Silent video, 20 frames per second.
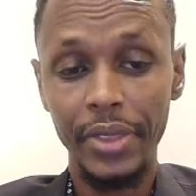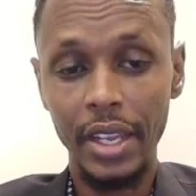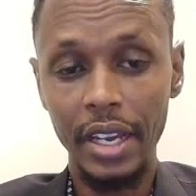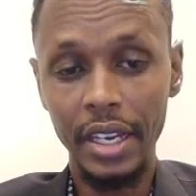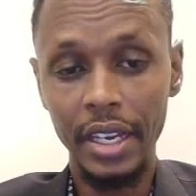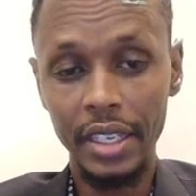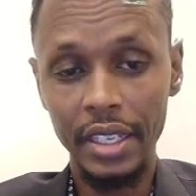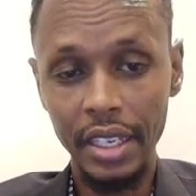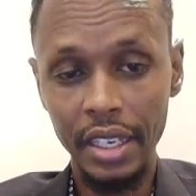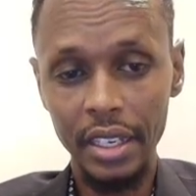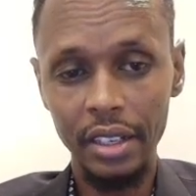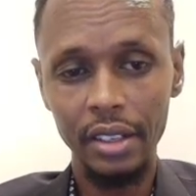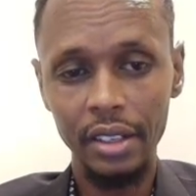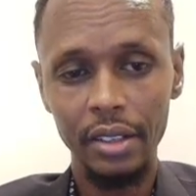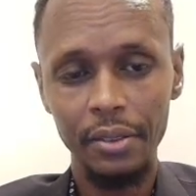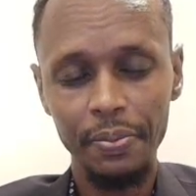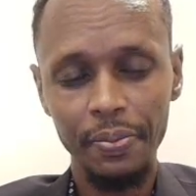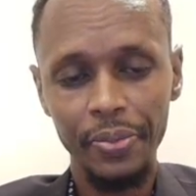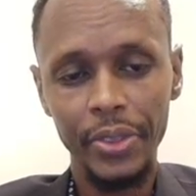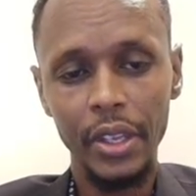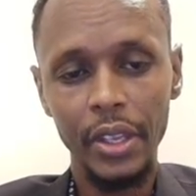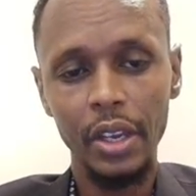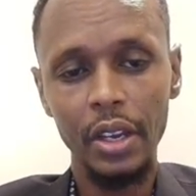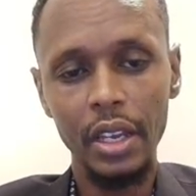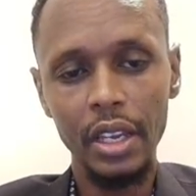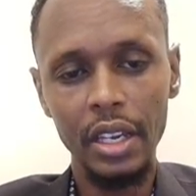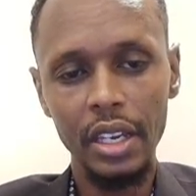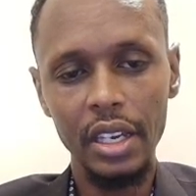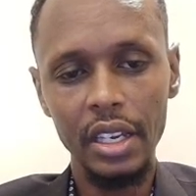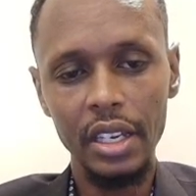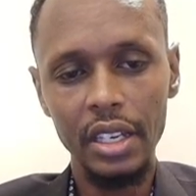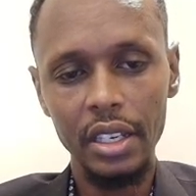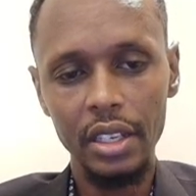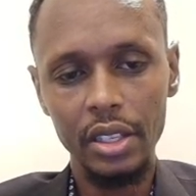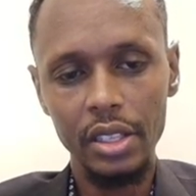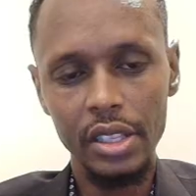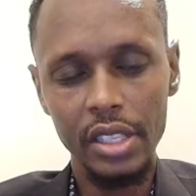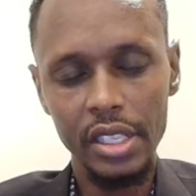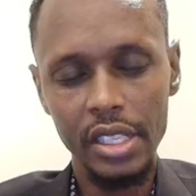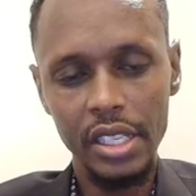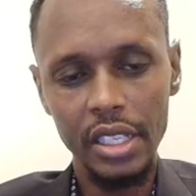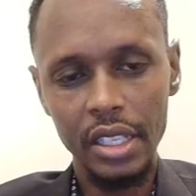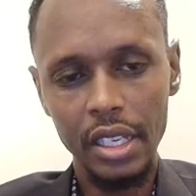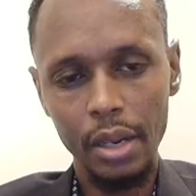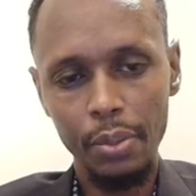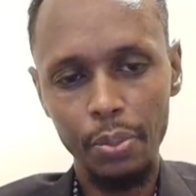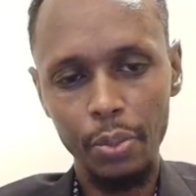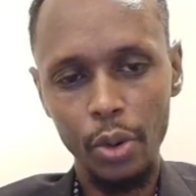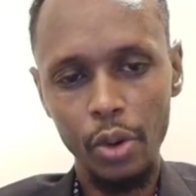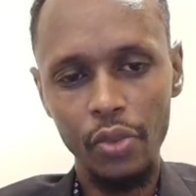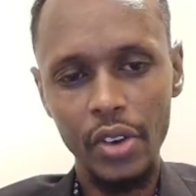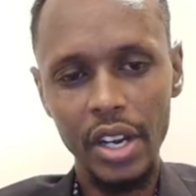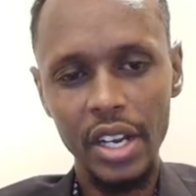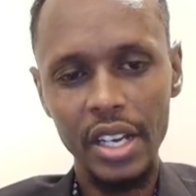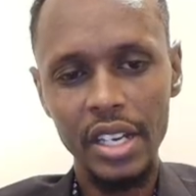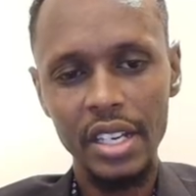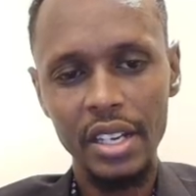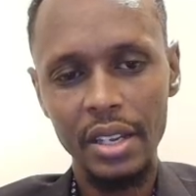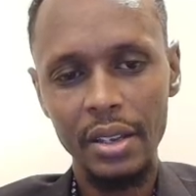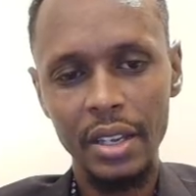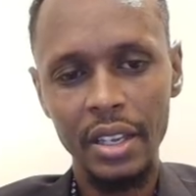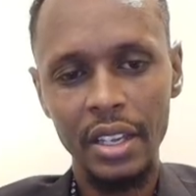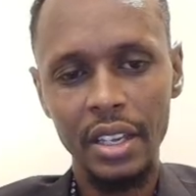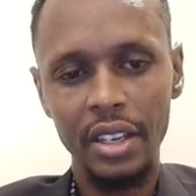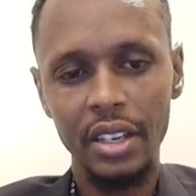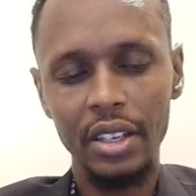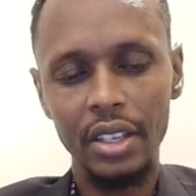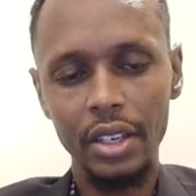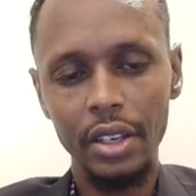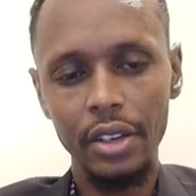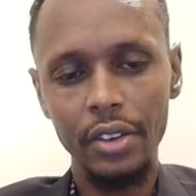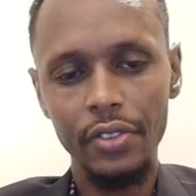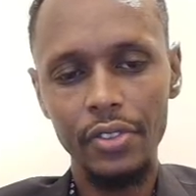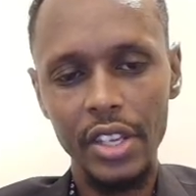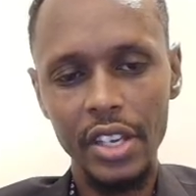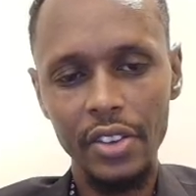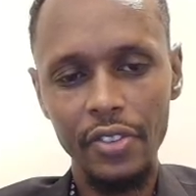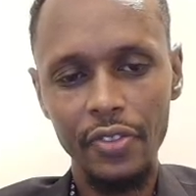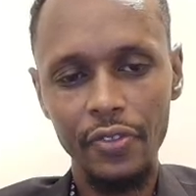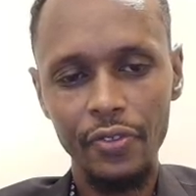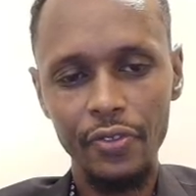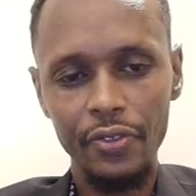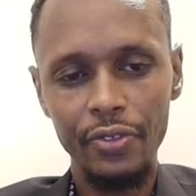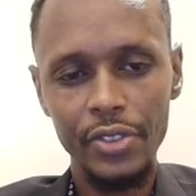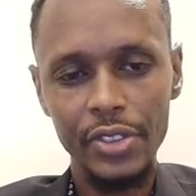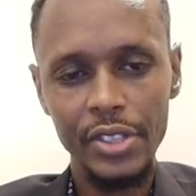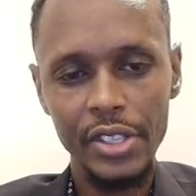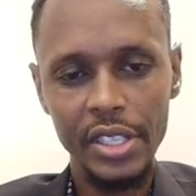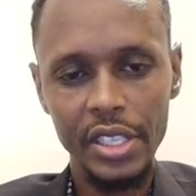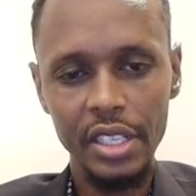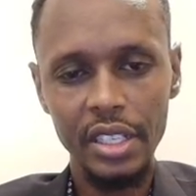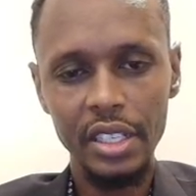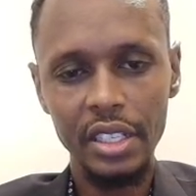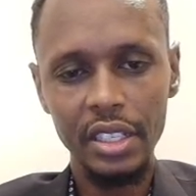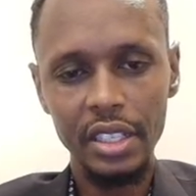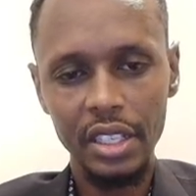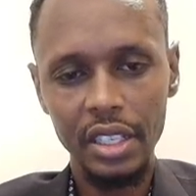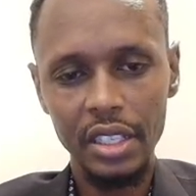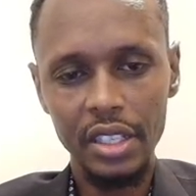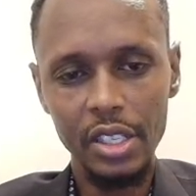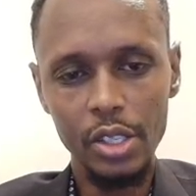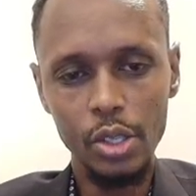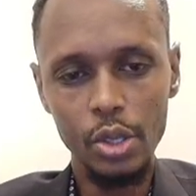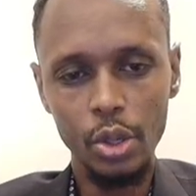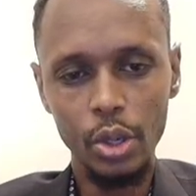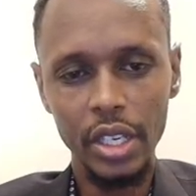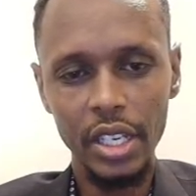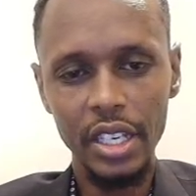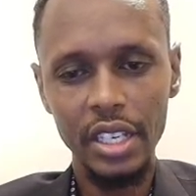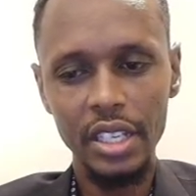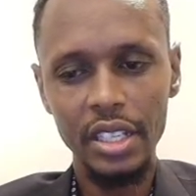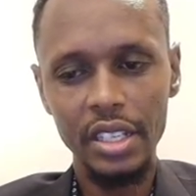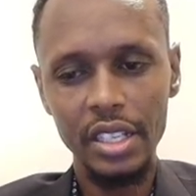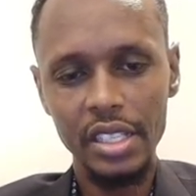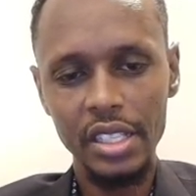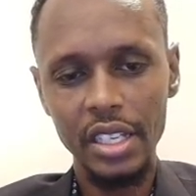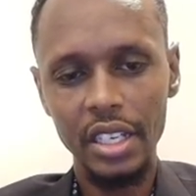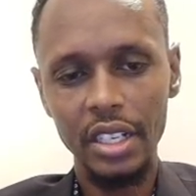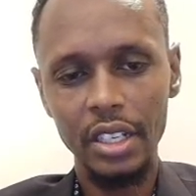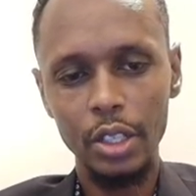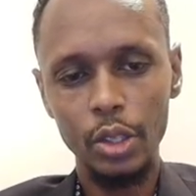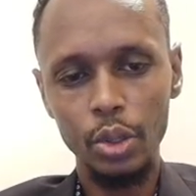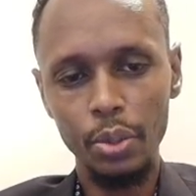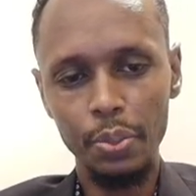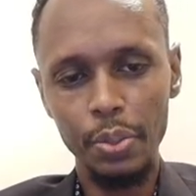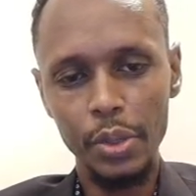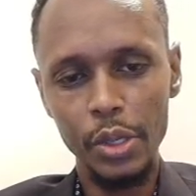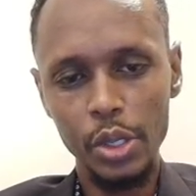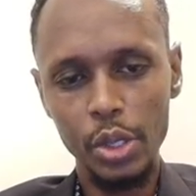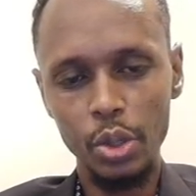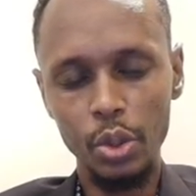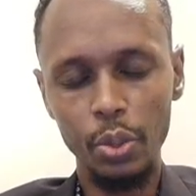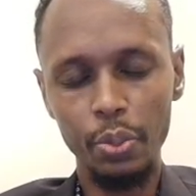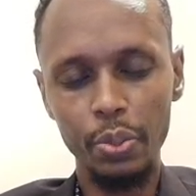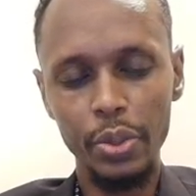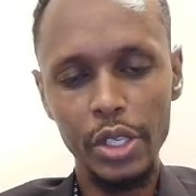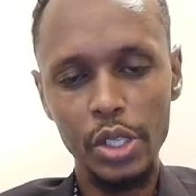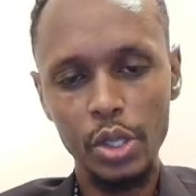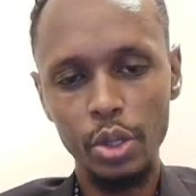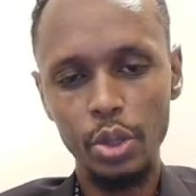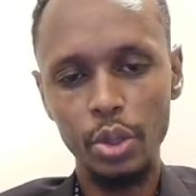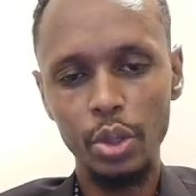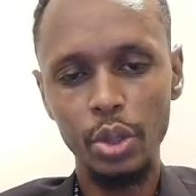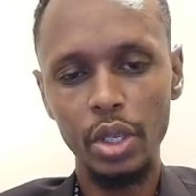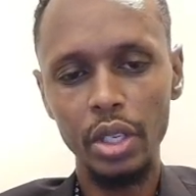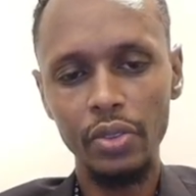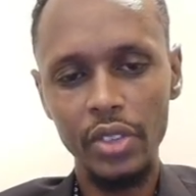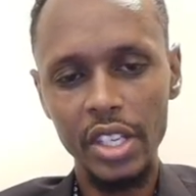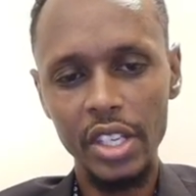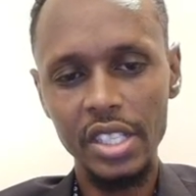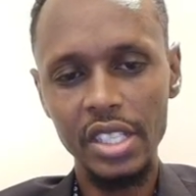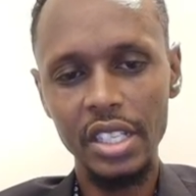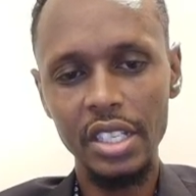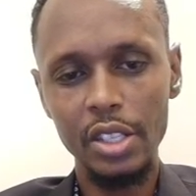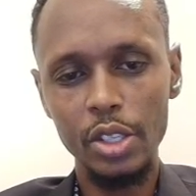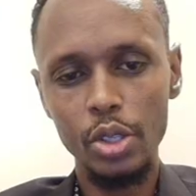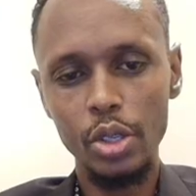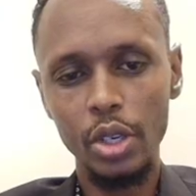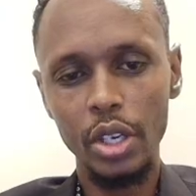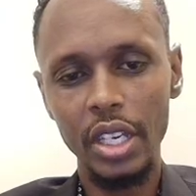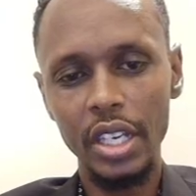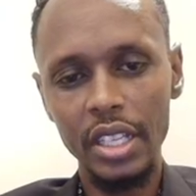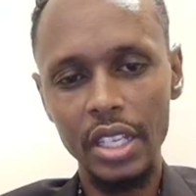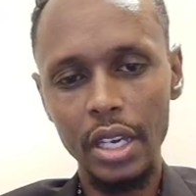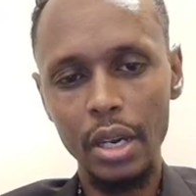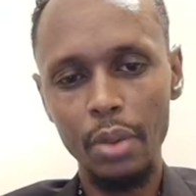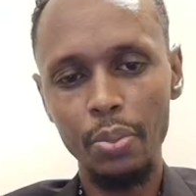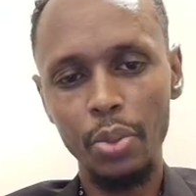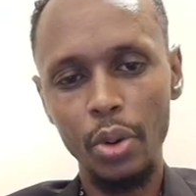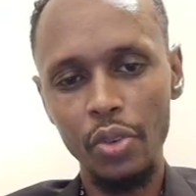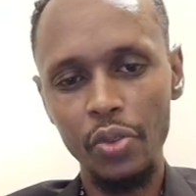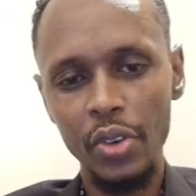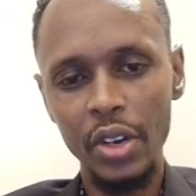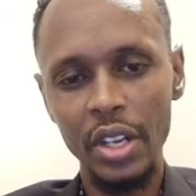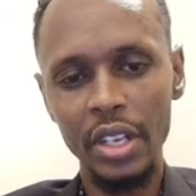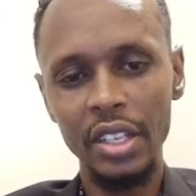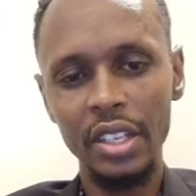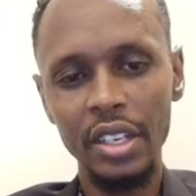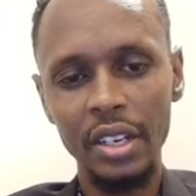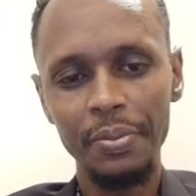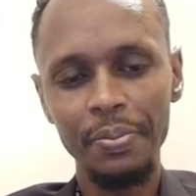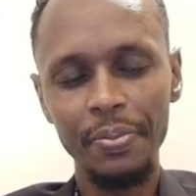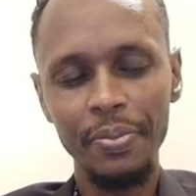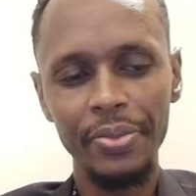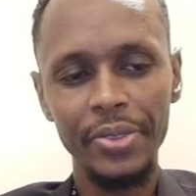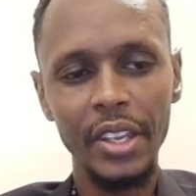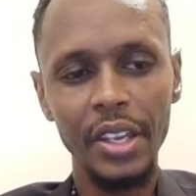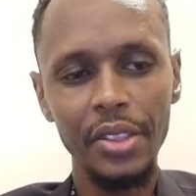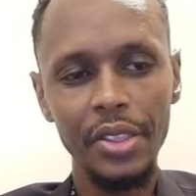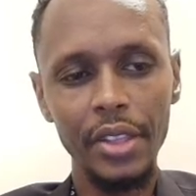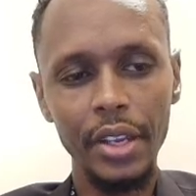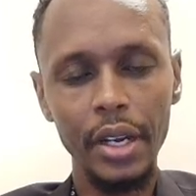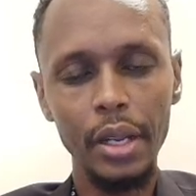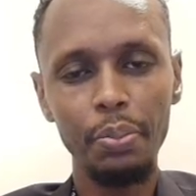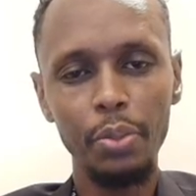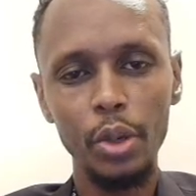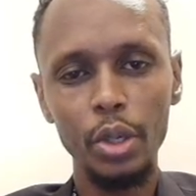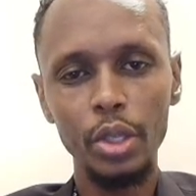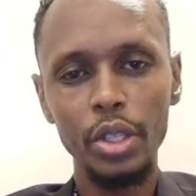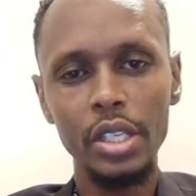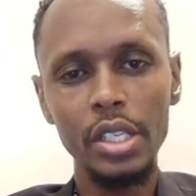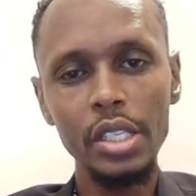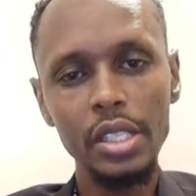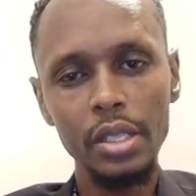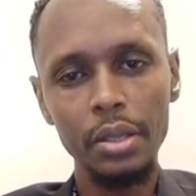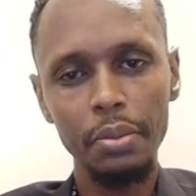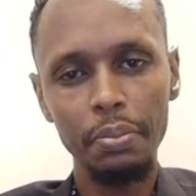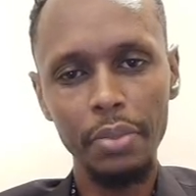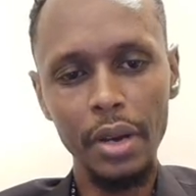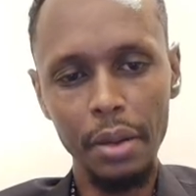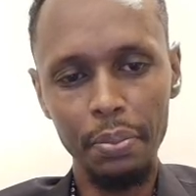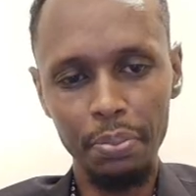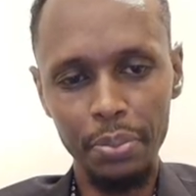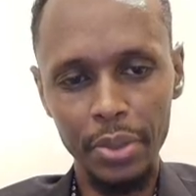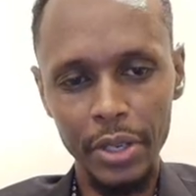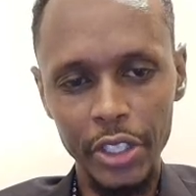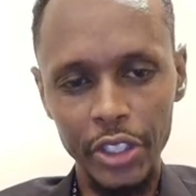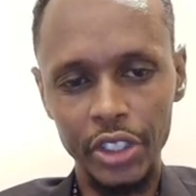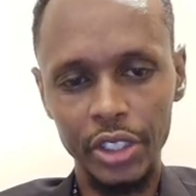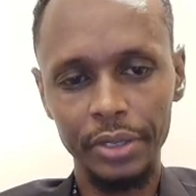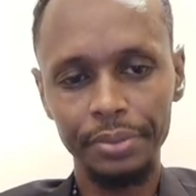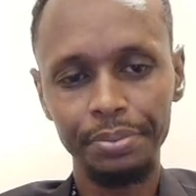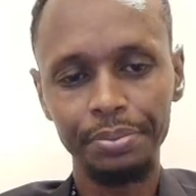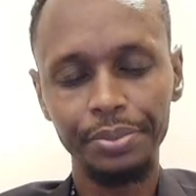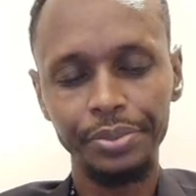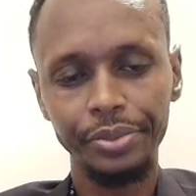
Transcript: Again, the center approver, if they see it is okay, they send it to PCU. PCU, if they see it's okay, they approve and the report is published.